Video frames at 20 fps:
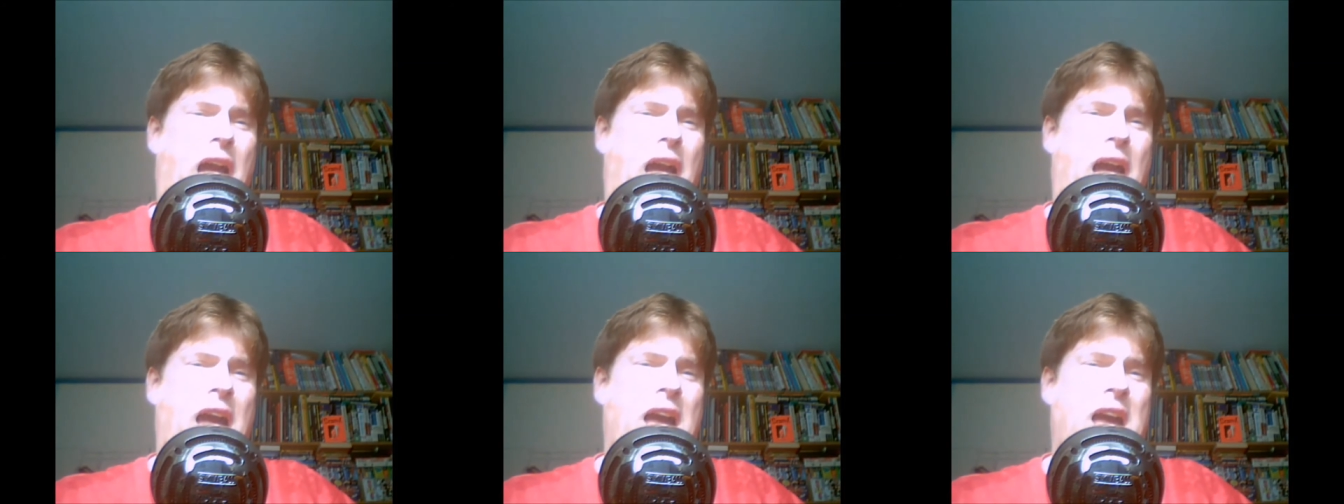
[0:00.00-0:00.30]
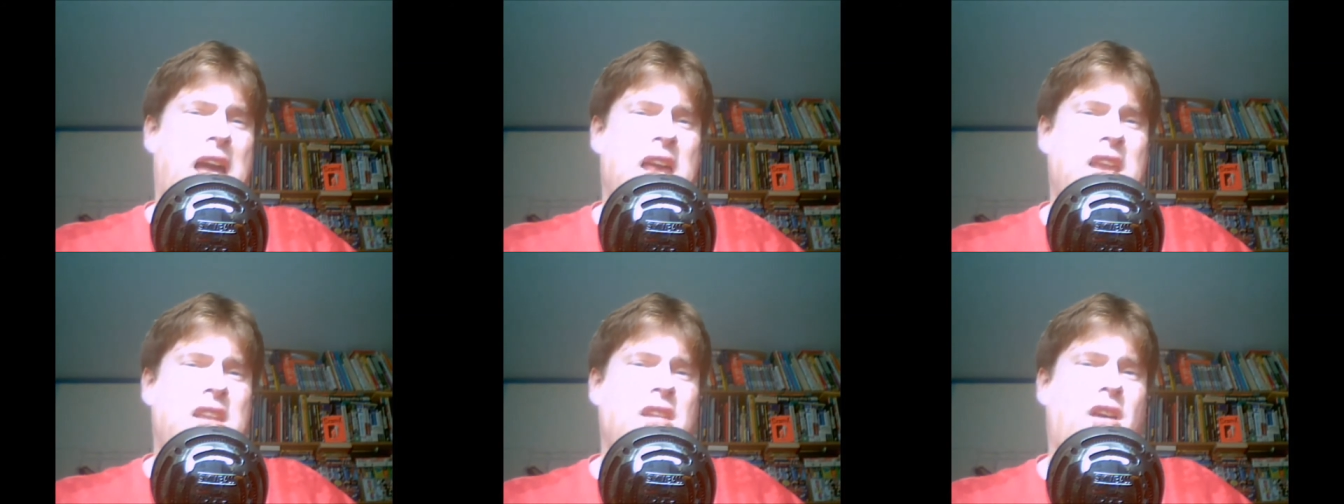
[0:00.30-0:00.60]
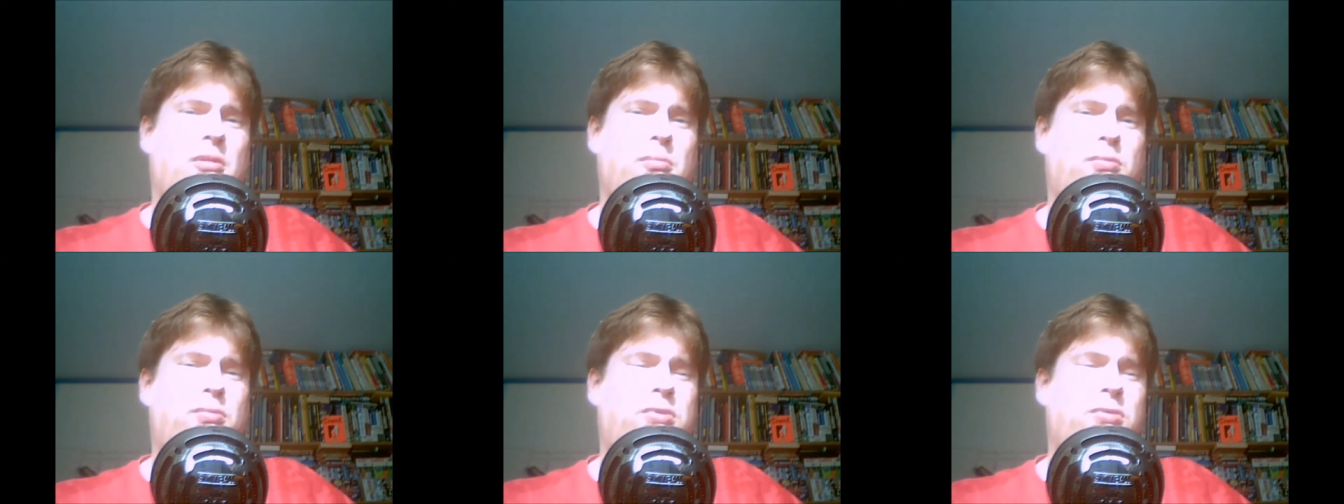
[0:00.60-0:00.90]
And
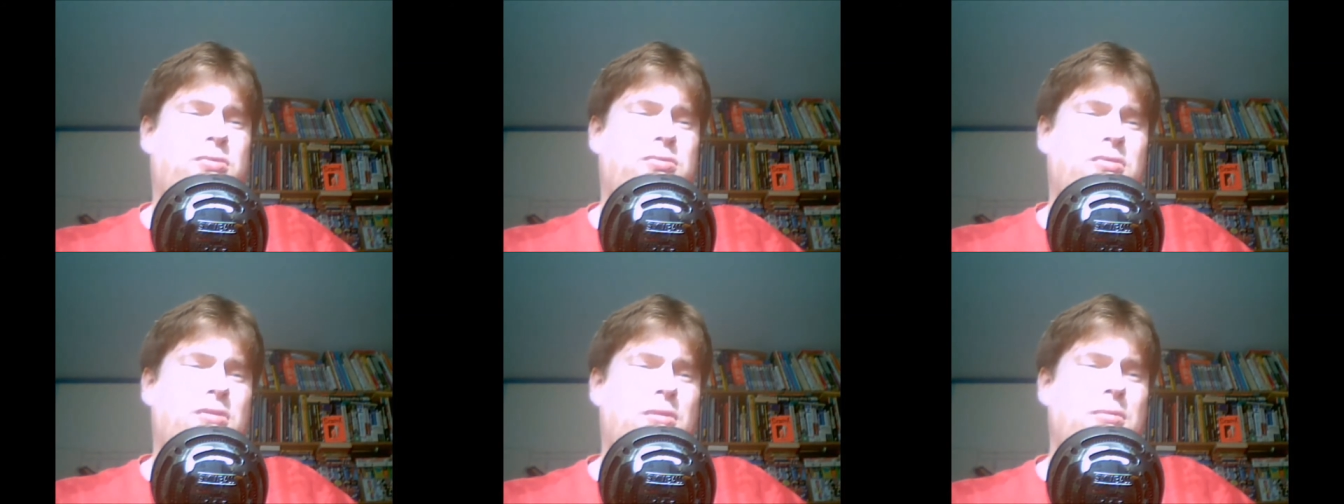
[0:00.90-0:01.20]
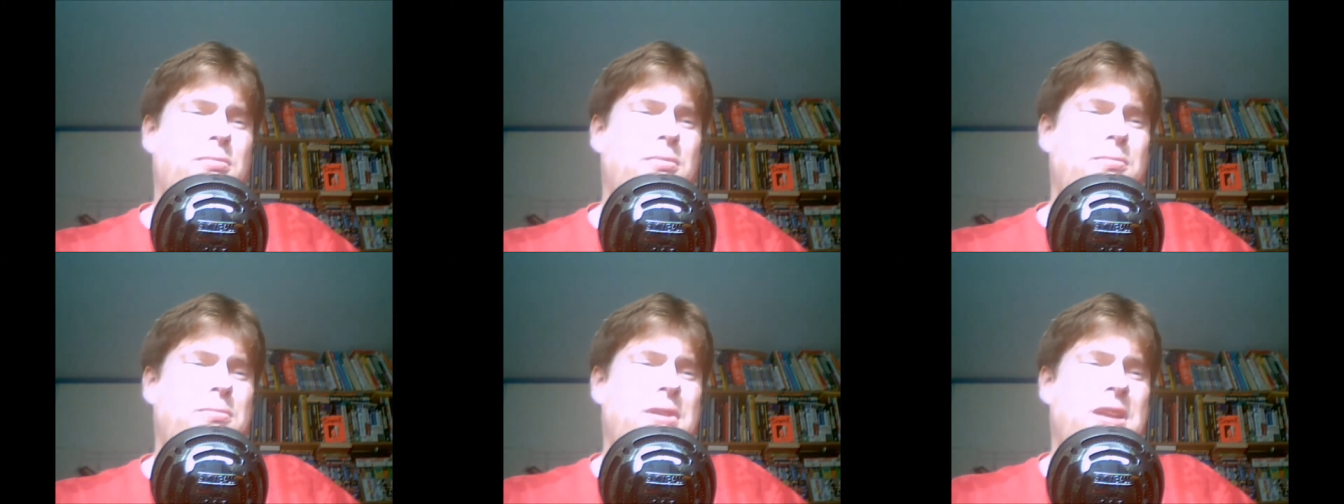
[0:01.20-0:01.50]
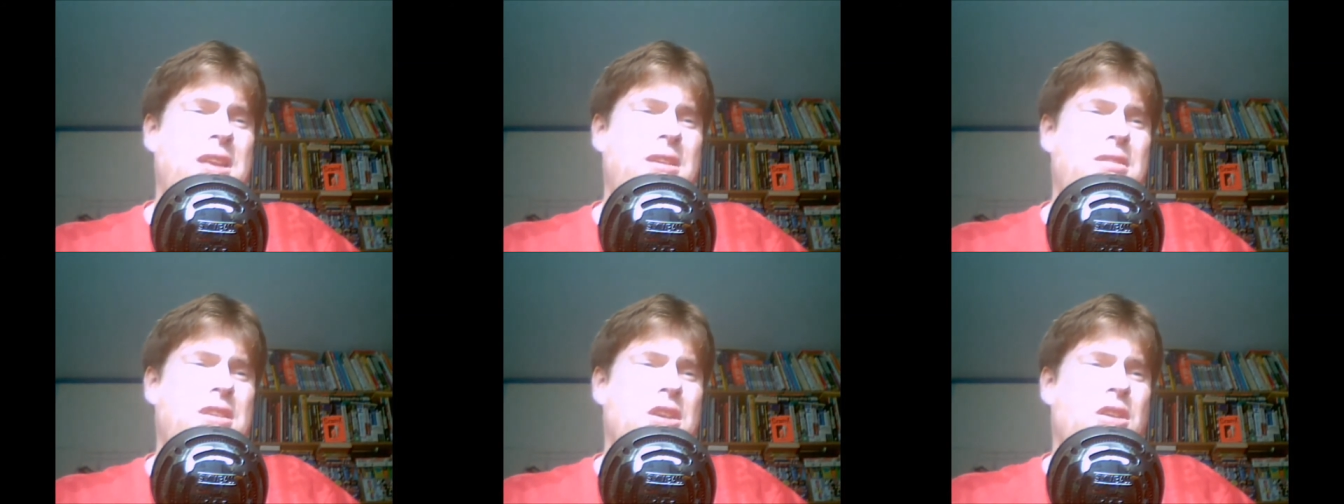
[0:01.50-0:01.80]
I'll
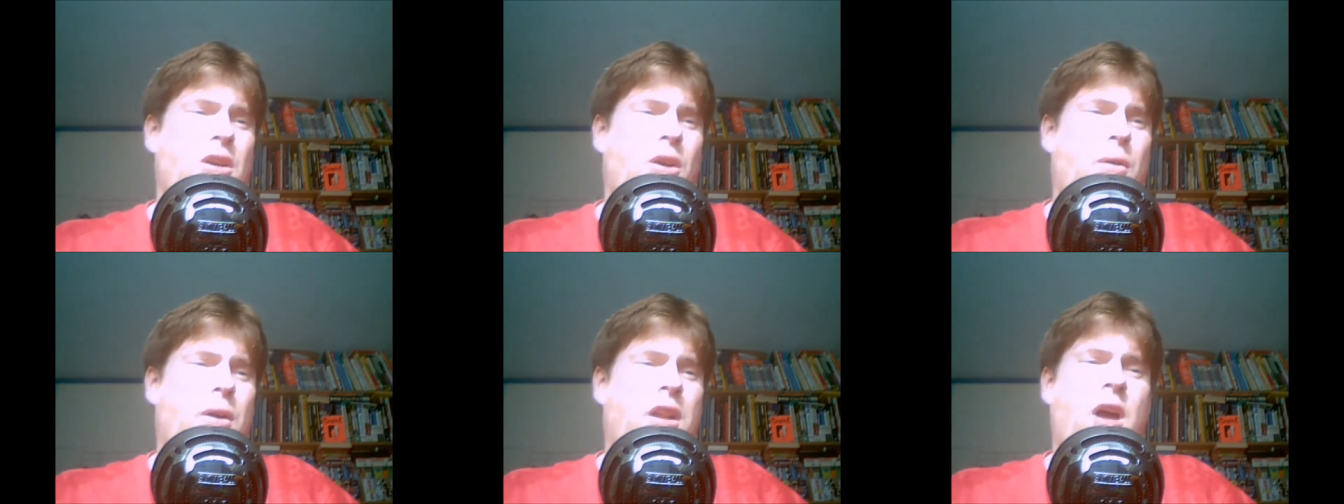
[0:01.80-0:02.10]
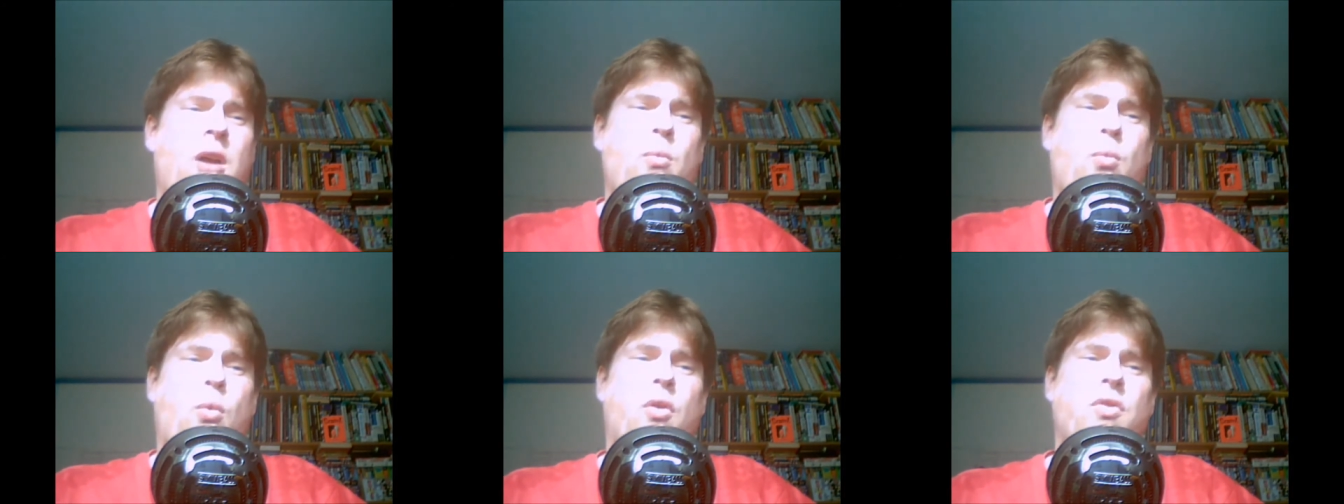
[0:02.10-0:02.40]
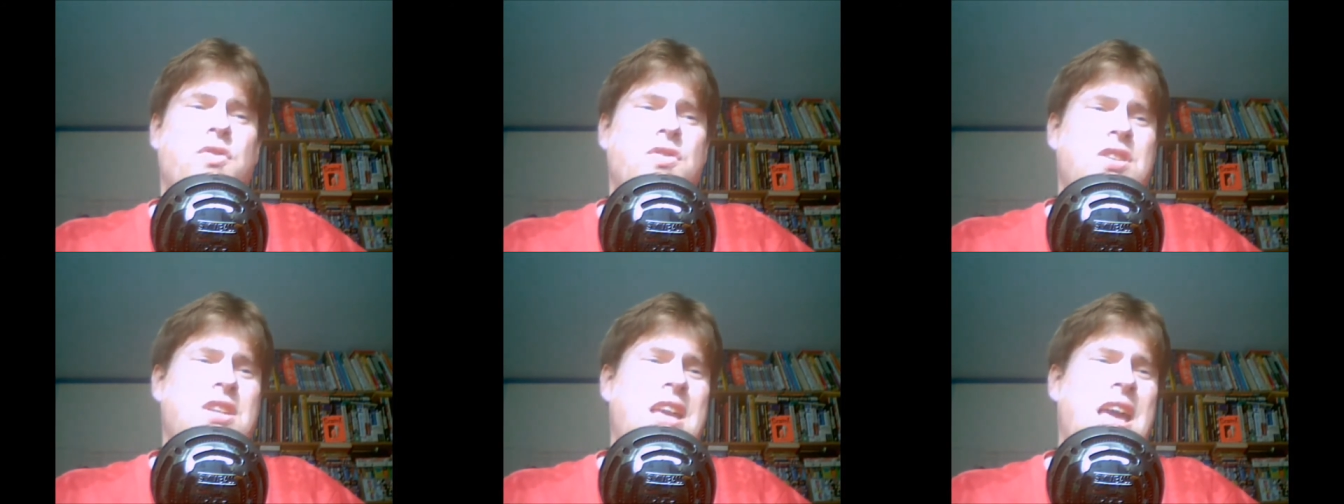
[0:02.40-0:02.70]
probably, and I
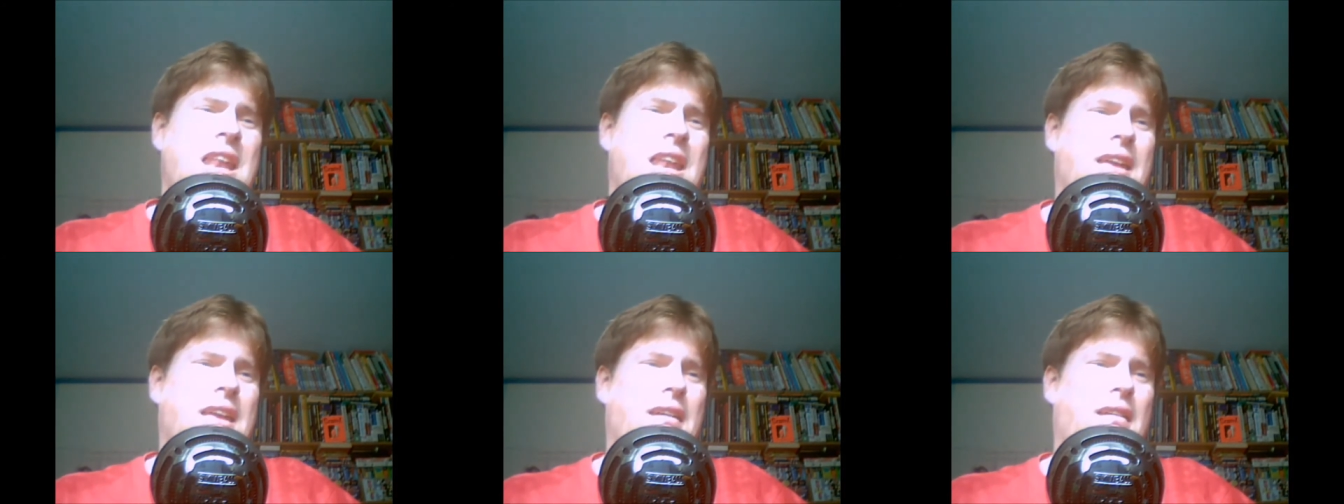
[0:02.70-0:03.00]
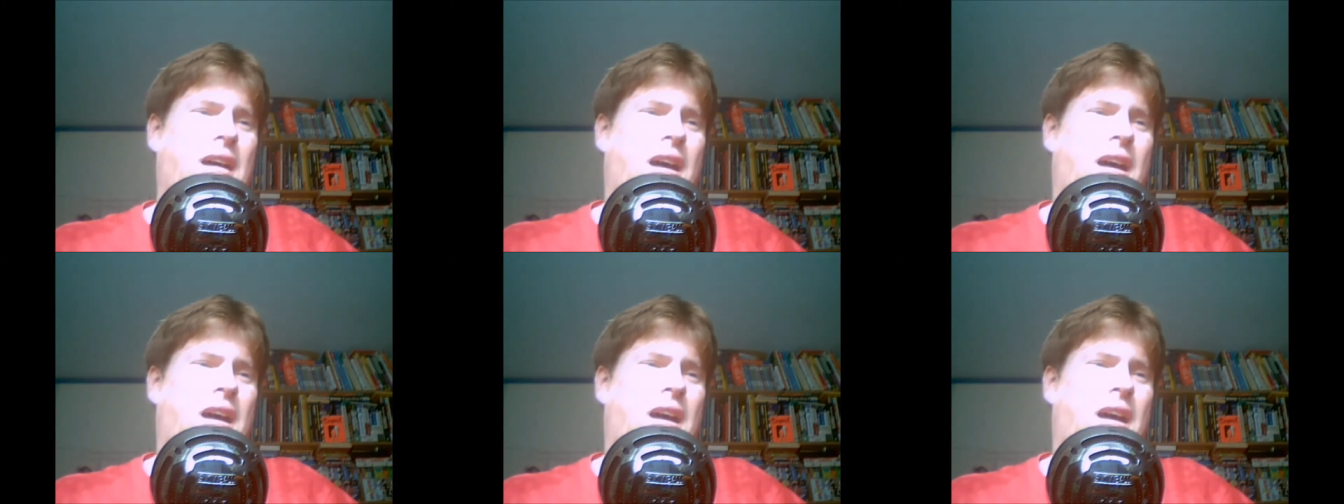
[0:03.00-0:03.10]
want to get it.